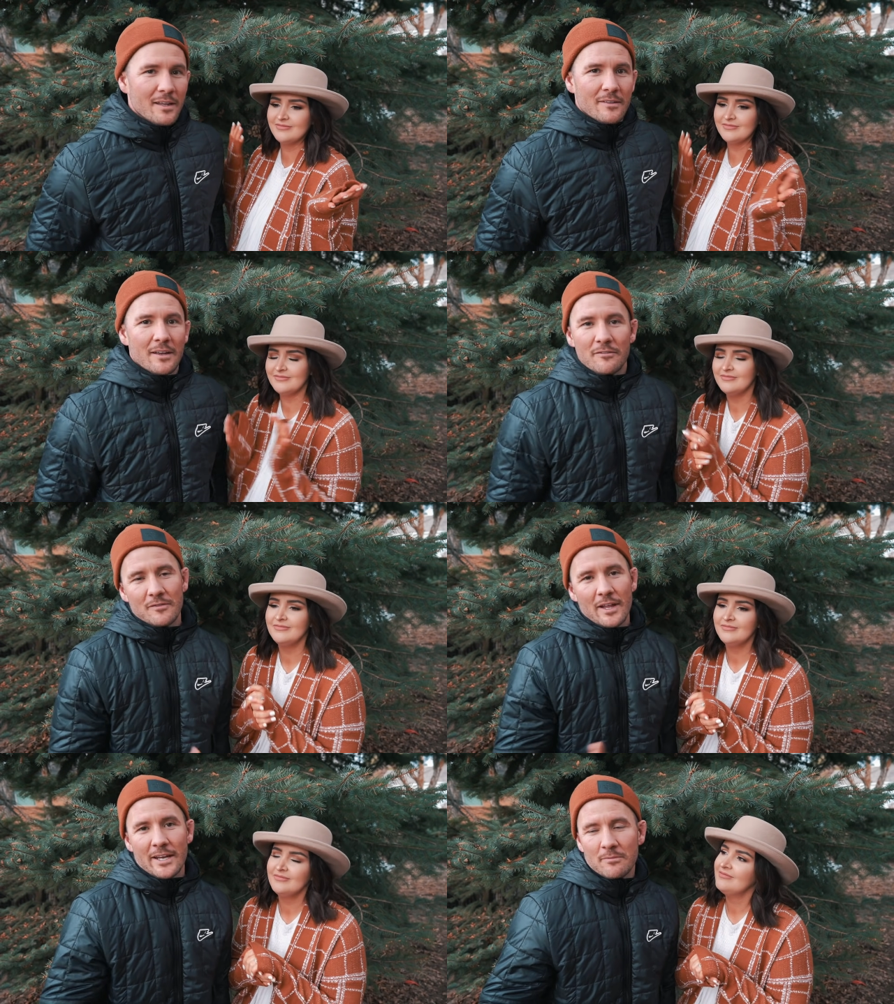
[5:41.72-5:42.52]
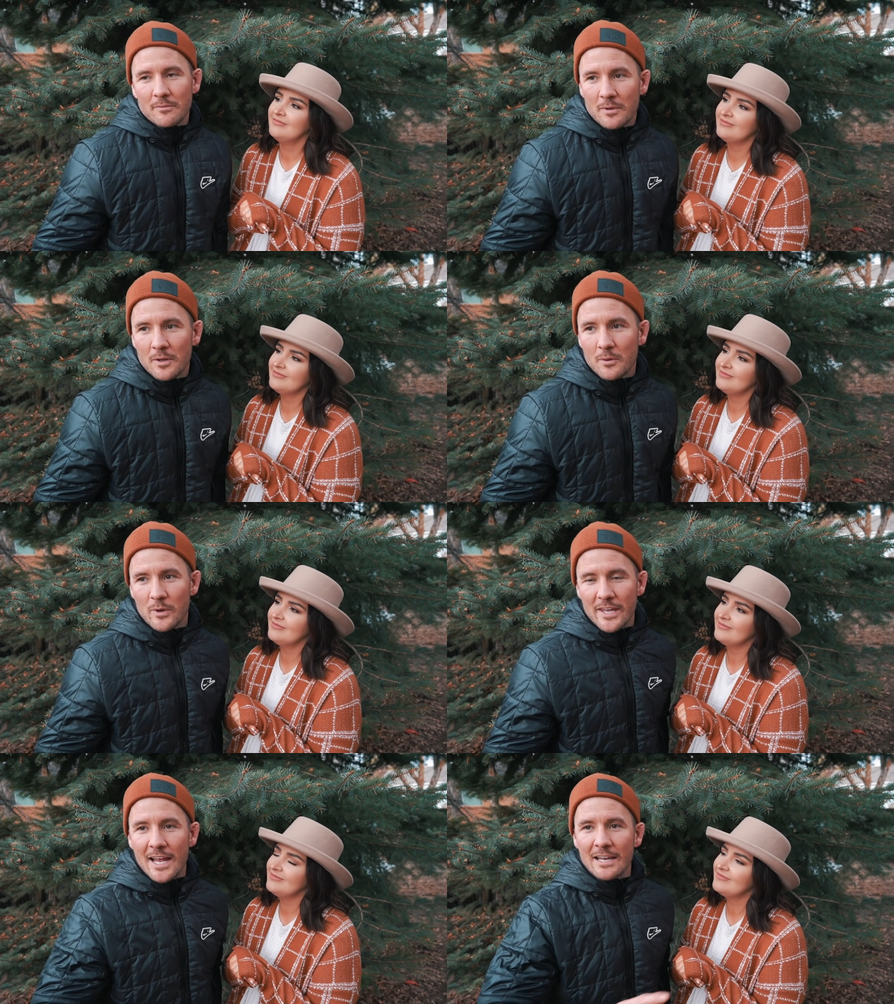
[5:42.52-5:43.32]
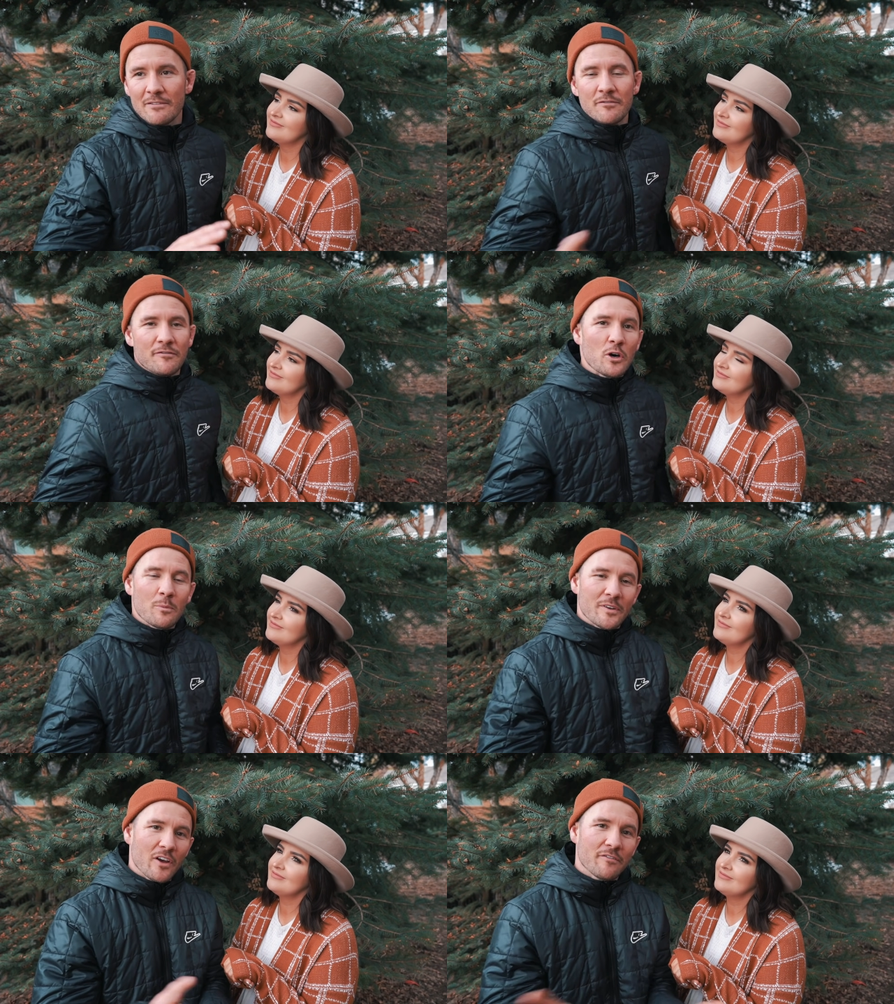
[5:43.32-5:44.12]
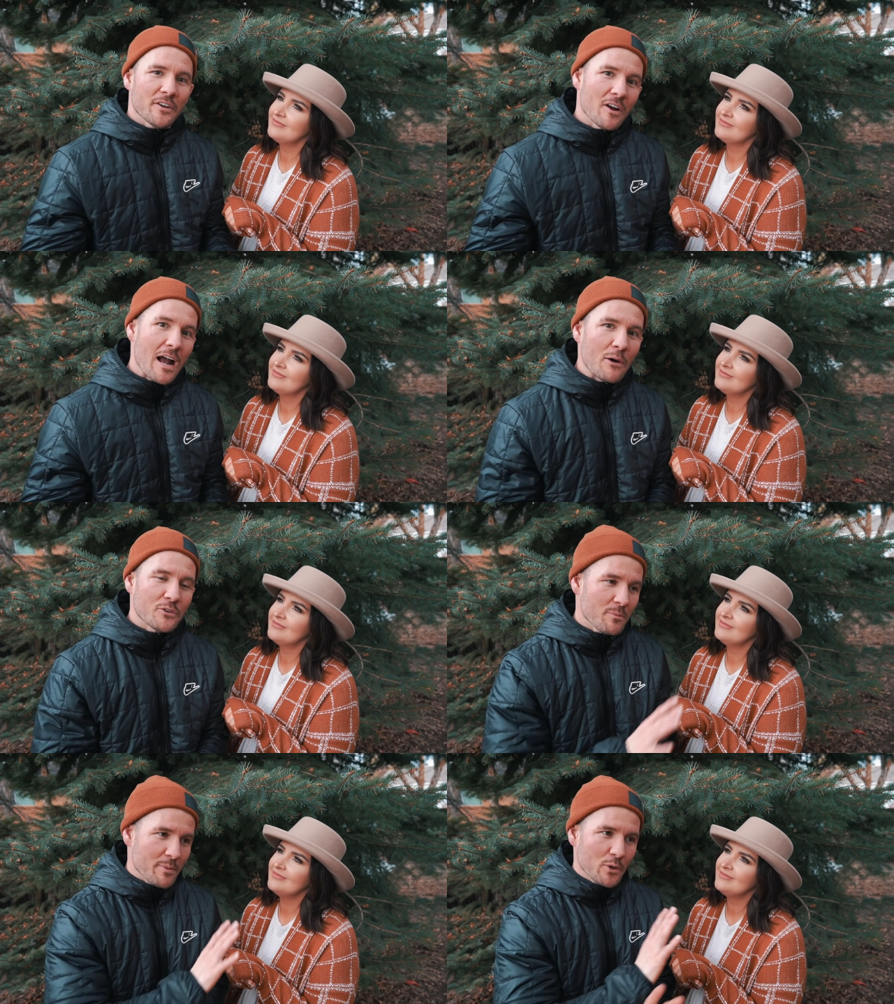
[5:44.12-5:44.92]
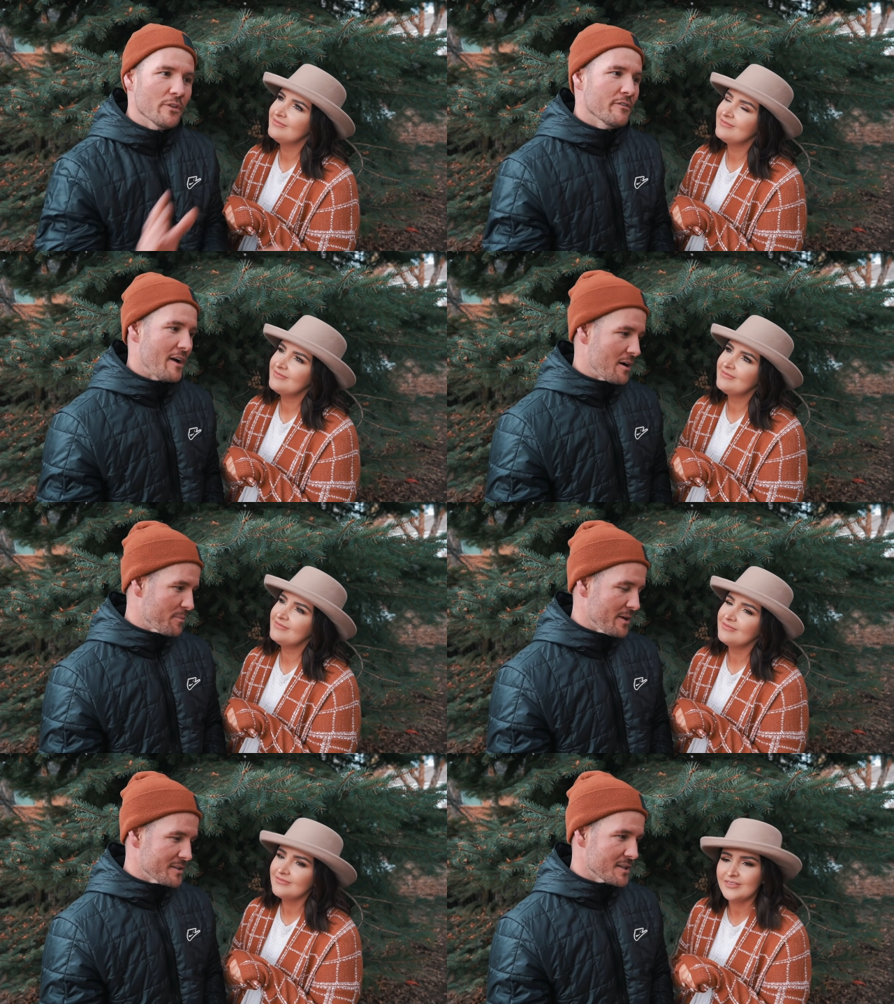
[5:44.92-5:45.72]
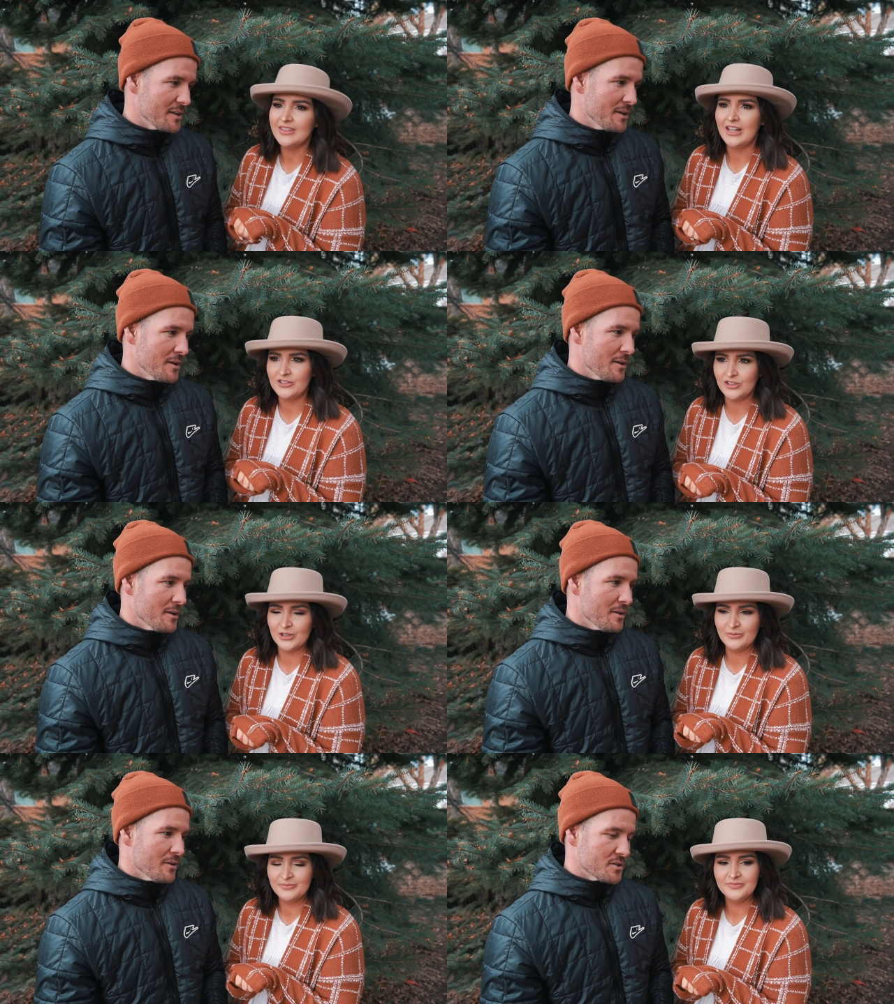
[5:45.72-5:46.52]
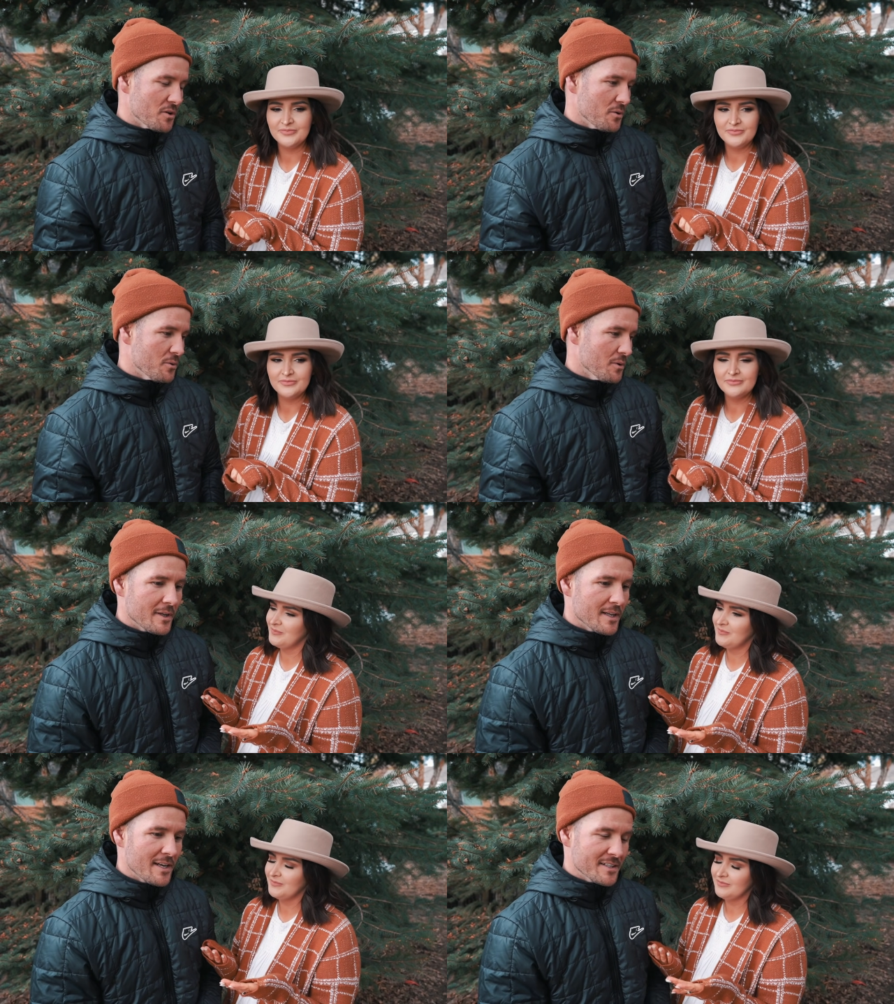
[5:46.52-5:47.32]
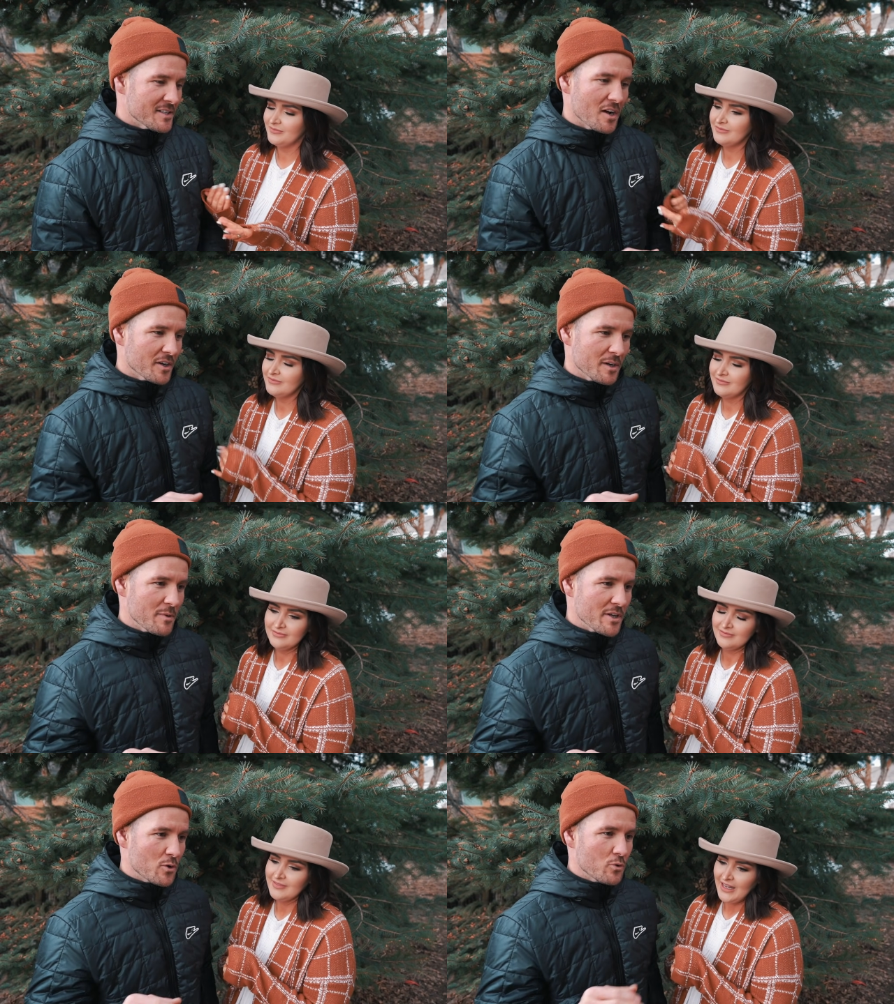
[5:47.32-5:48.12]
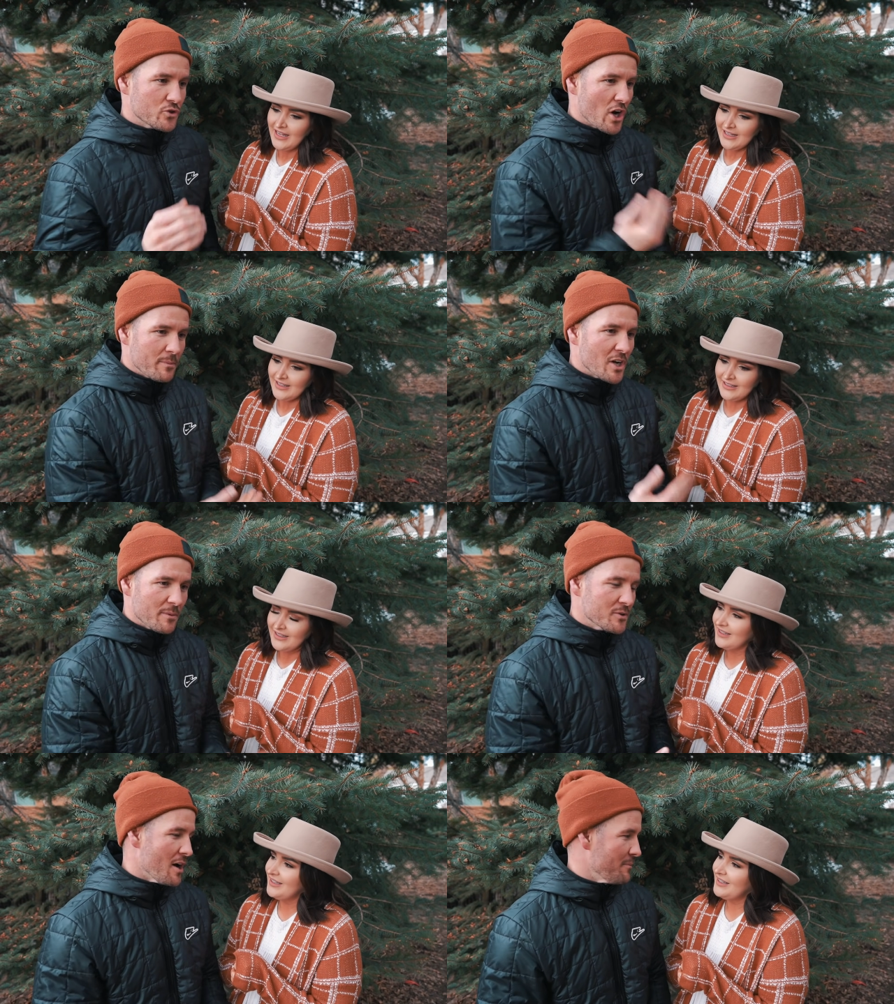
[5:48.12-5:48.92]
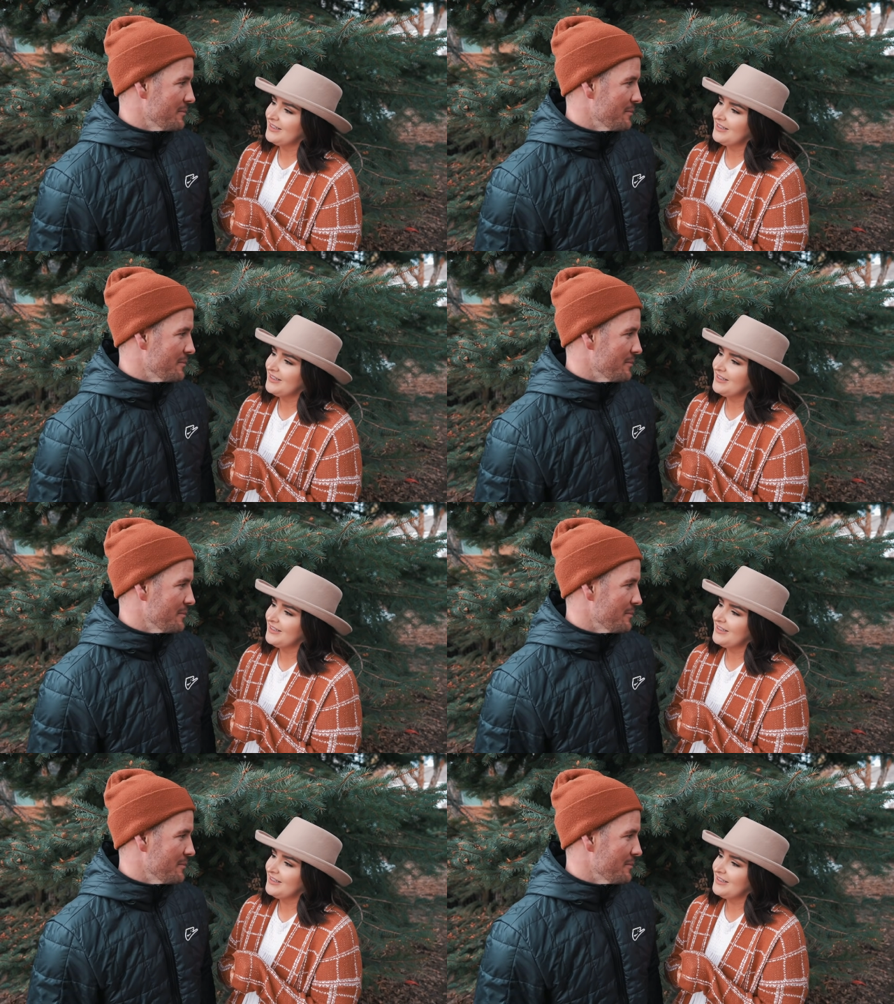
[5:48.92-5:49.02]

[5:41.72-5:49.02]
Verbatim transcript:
Speaker 1: That, like, we can't even film until I figure out how to build the fireplace. That's true. So, and it's not gonna be chop, chop, chop.